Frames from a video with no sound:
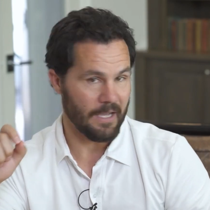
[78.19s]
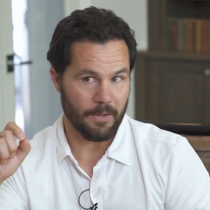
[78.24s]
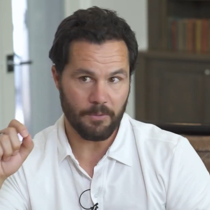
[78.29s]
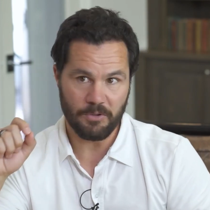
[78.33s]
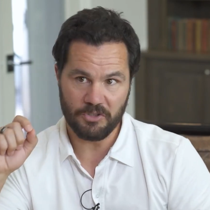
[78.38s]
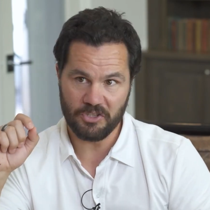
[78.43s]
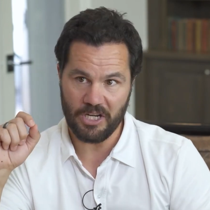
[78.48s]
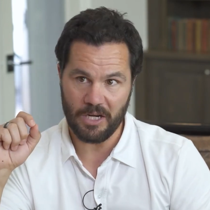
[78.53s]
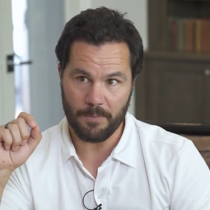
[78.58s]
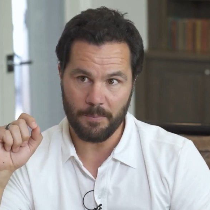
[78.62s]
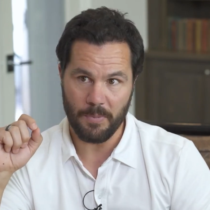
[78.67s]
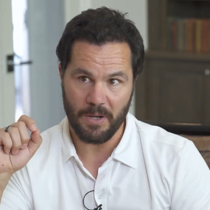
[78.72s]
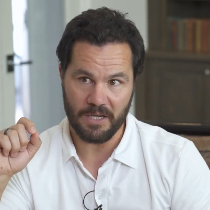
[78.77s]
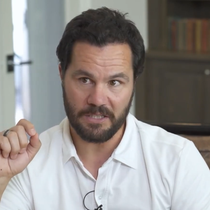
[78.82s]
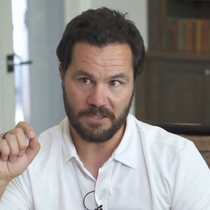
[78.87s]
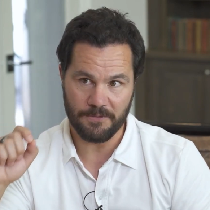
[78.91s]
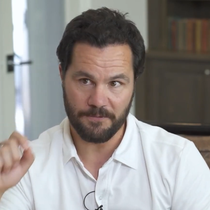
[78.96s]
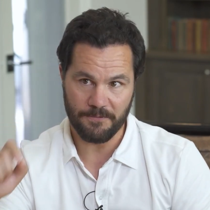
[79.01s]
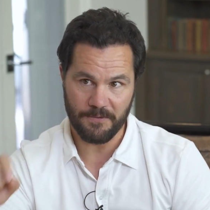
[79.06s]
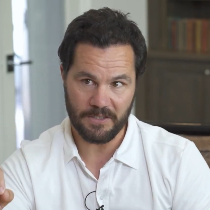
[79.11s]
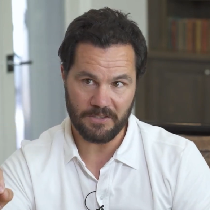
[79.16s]
I would
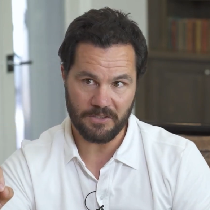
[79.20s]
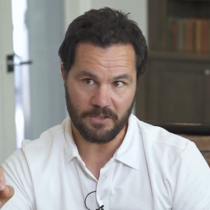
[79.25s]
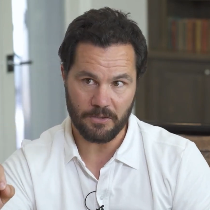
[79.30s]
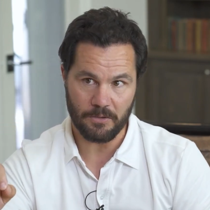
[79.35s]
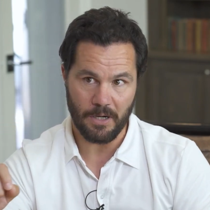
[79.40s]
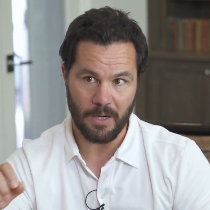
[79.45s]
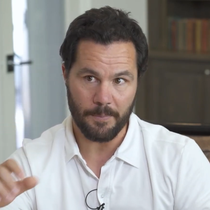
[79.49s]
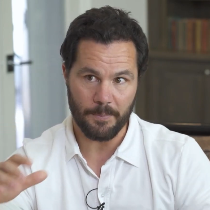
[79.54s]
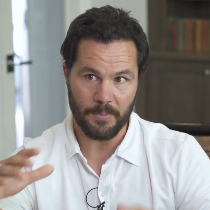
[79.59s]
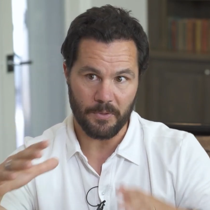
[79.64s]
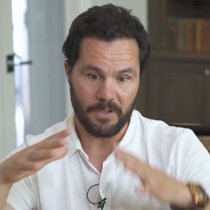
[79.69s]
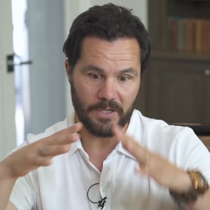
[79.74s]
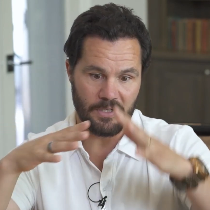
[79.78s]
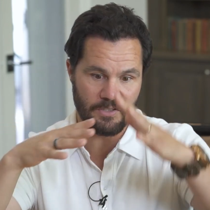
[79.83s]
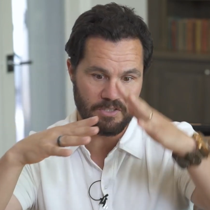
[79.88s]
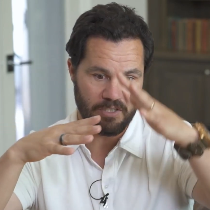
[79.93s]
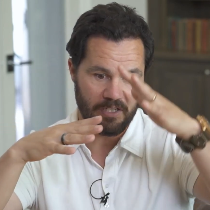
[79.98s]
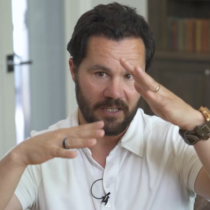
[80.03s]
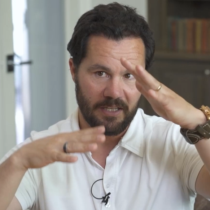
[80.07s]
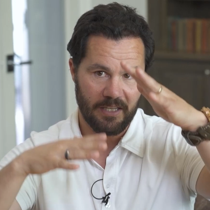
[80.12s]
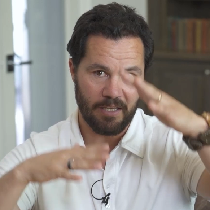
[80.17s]
checkbox fixer upper.
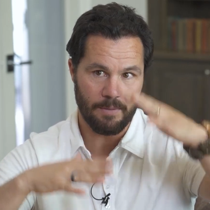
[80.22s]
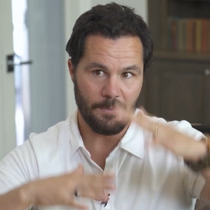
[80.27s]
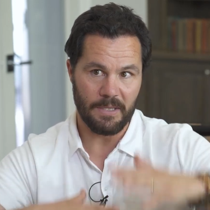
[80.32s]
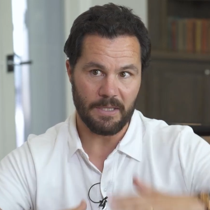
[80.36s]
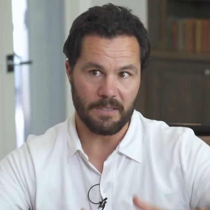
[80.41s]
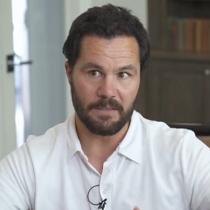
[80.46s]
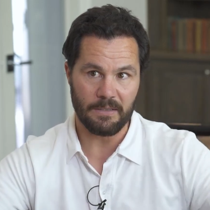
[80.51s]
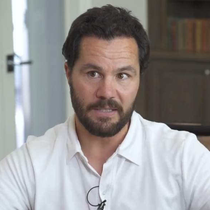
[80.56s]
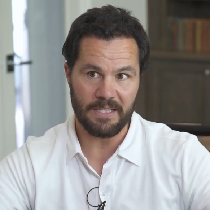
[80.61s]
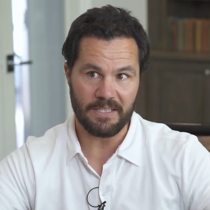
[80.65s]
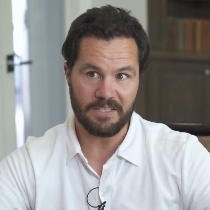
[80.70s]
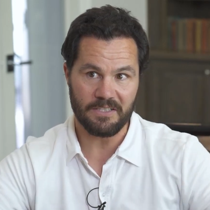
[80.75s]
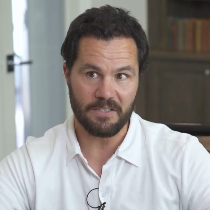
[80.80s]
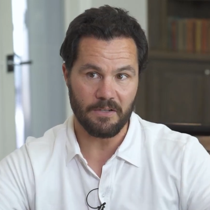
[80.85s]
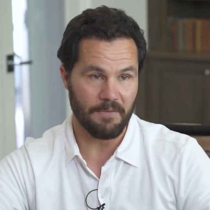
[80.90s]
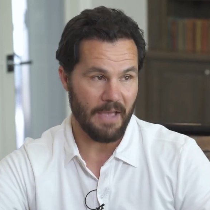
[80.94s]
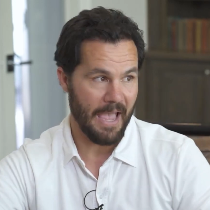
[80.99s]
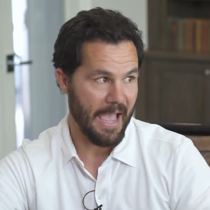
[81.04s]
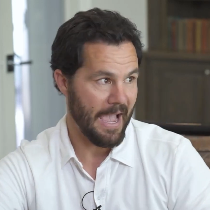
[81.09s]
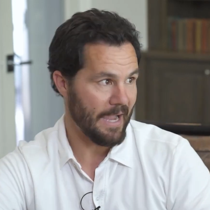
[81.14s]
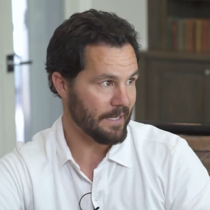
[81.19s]
It's going to give me a list
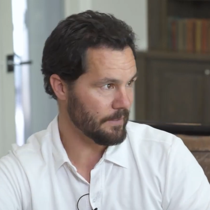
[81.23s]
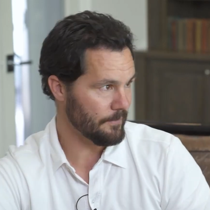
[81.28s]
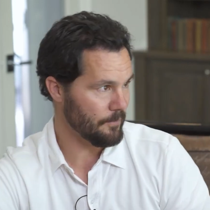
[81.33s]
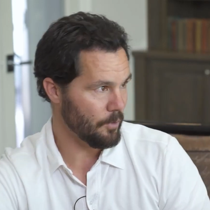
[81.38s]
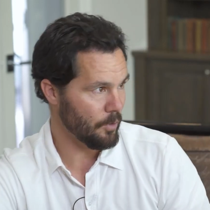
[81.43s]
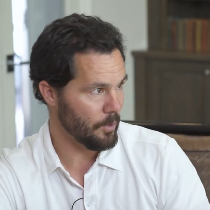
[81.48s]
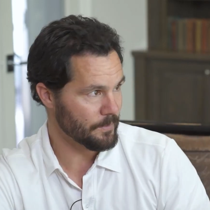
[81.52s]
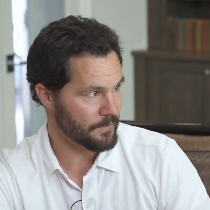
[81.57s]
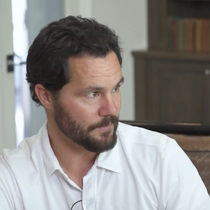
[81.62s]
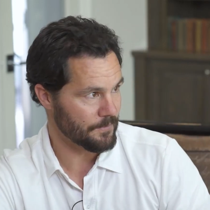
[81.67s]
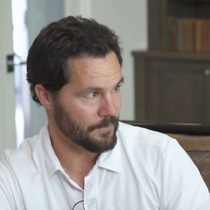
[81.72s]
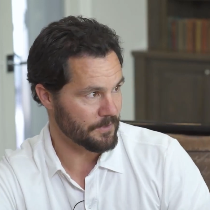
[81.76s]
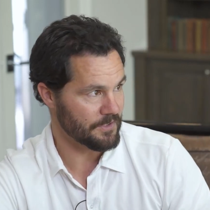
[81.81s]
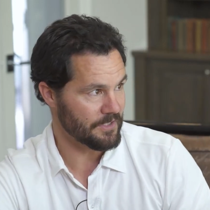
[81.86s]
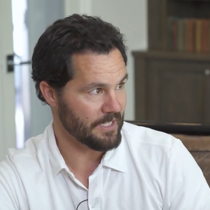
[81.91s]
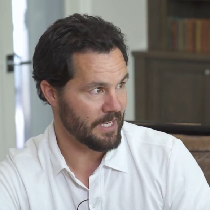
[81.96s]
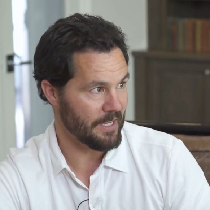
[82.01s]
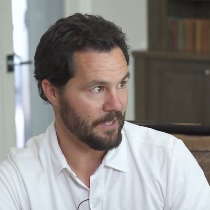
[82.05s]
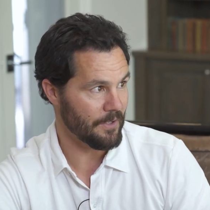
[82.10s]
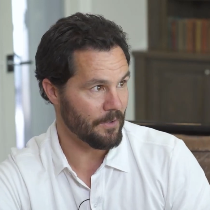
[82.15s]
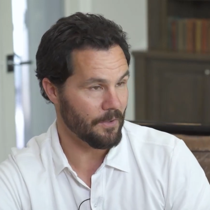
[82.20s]
of active homes for
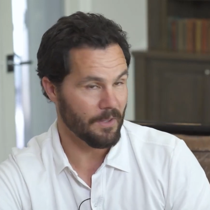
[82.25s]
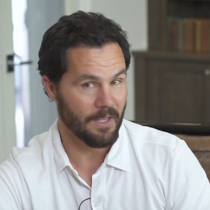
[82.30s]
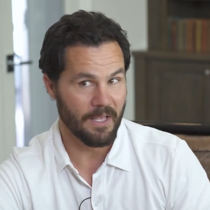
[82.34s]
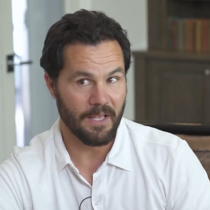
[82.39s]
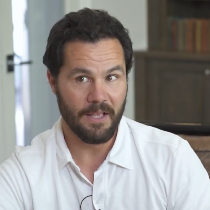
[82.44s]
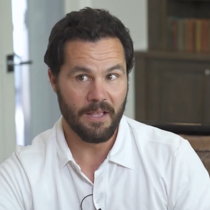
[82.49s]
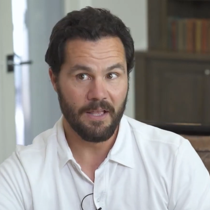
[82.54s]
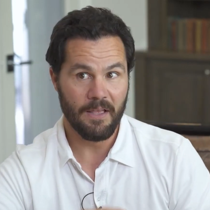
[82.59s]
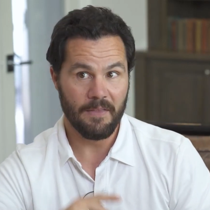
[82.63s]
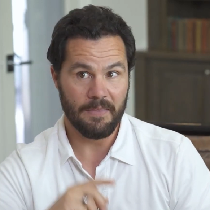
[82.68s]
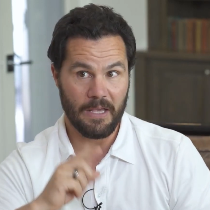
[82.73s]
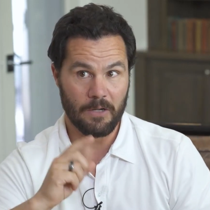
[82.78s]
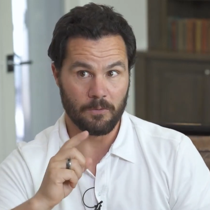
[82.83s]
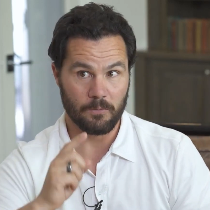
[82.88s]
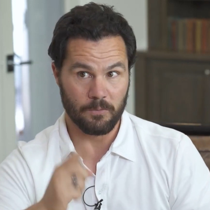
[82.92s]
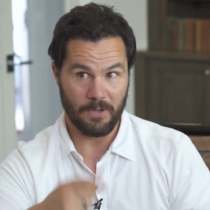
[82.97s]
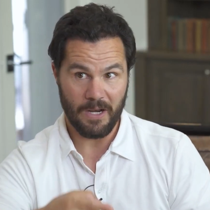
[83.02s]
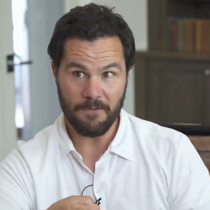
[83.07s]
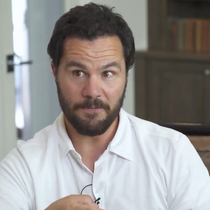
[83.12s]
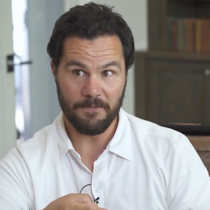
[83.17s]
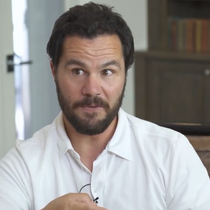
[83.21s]
sale that
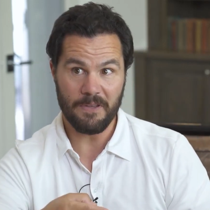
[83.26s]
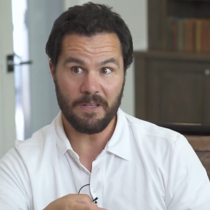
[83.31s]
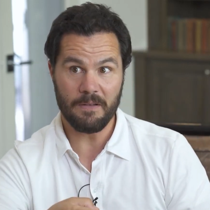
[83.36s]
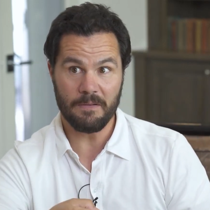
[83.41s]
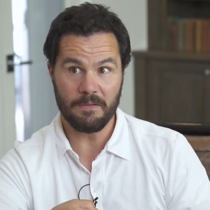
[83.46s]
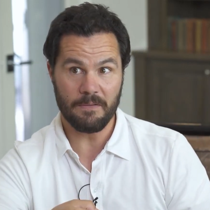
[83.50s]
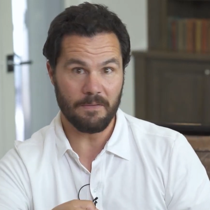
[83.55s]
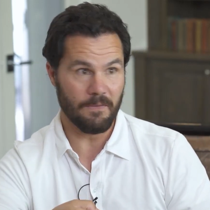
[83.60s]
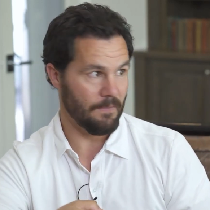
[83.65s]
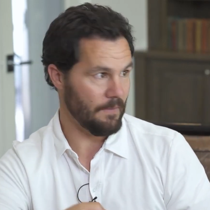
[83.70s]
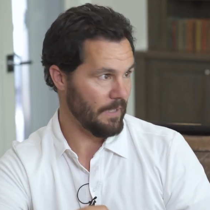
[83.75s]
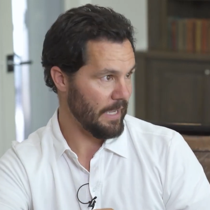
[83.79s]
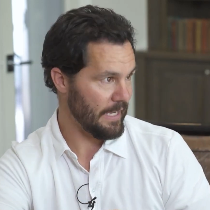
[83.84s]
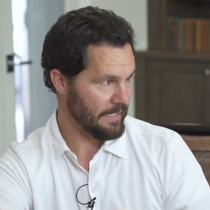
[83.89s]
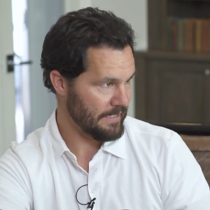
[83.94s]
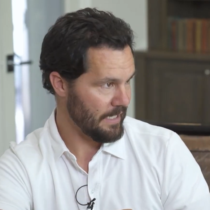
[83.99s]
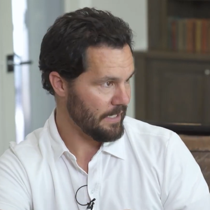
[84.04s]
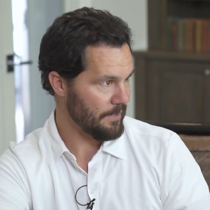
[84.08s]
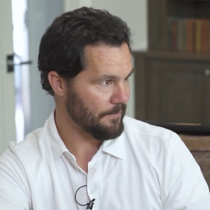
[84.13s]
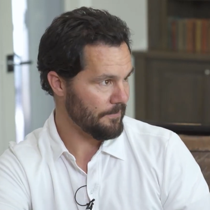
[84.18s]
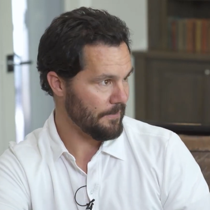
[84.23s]
Redfin
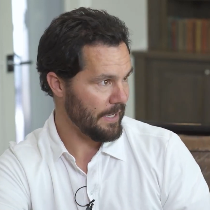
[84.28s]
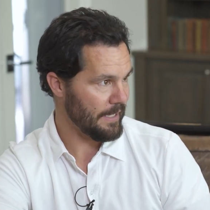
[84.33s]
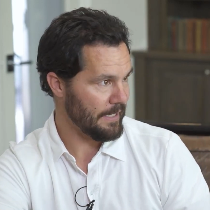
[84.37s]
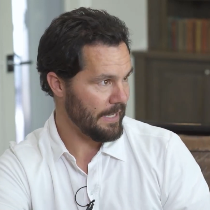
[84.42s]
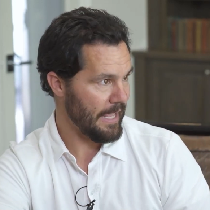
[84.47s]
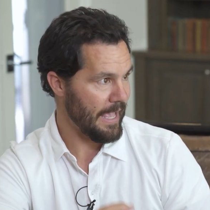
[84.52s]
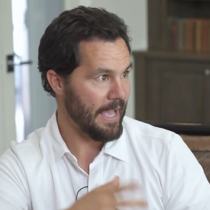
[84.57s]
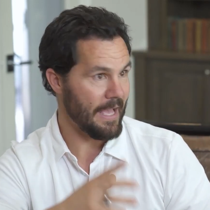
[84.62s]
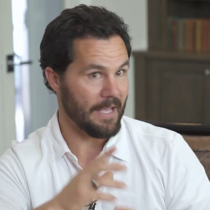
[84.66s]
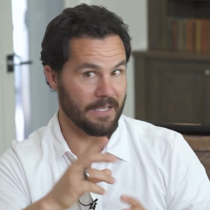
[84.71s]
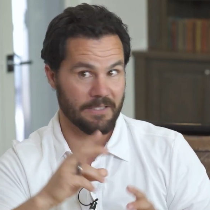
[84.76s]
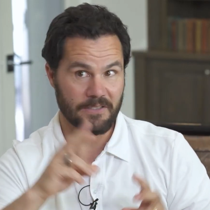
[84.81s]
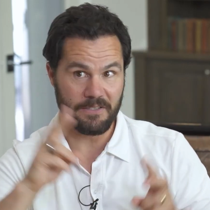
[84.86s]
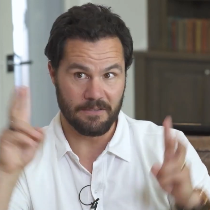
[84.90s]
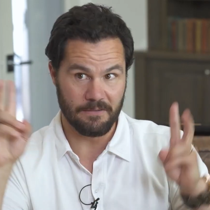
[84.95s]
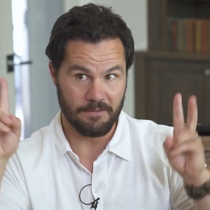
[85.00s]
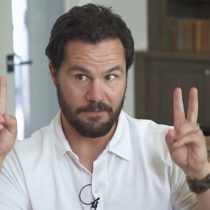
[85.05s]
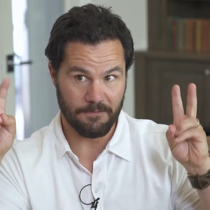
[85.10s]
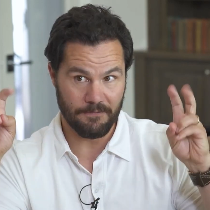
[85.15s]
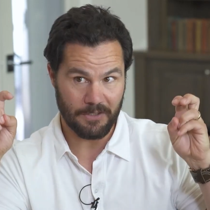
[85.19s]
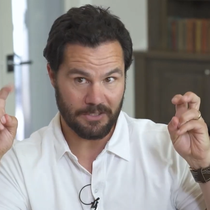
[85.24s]
identified
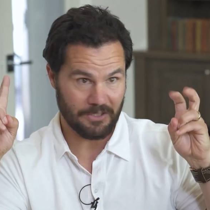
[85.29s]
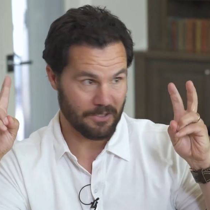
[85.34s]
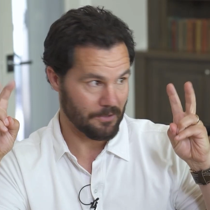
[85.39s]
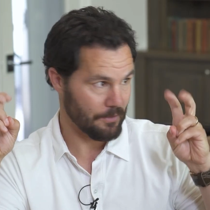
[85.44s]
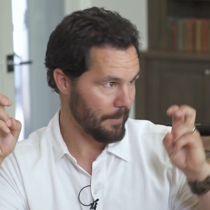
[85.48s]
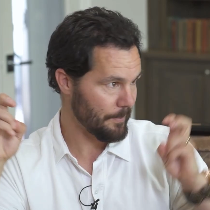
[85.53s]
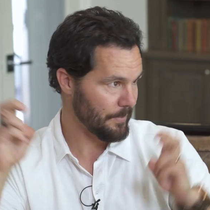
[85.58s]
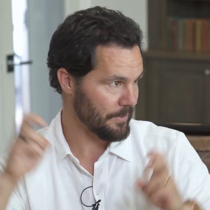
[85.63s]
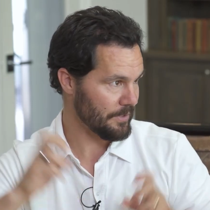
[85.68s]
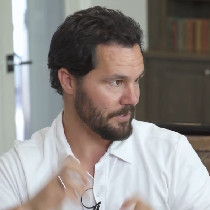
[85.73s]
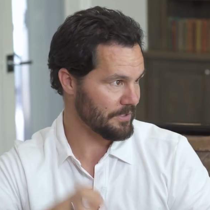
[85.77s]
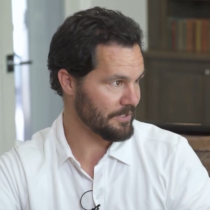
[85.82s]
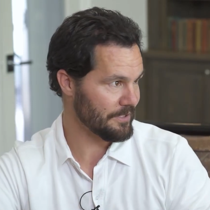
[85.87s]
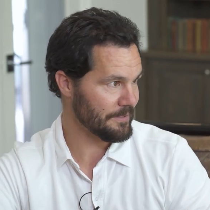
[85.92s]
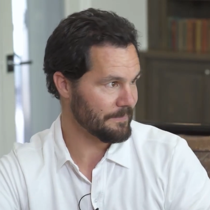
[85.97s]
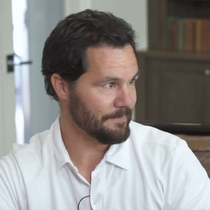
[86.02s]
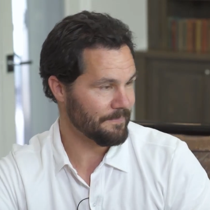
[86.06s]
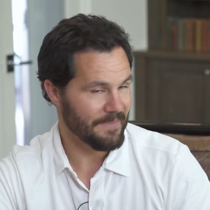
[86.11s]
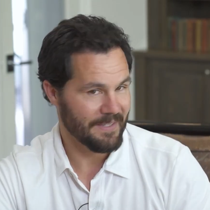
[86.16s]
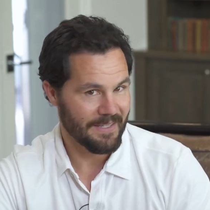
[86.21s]
as fixer uppers.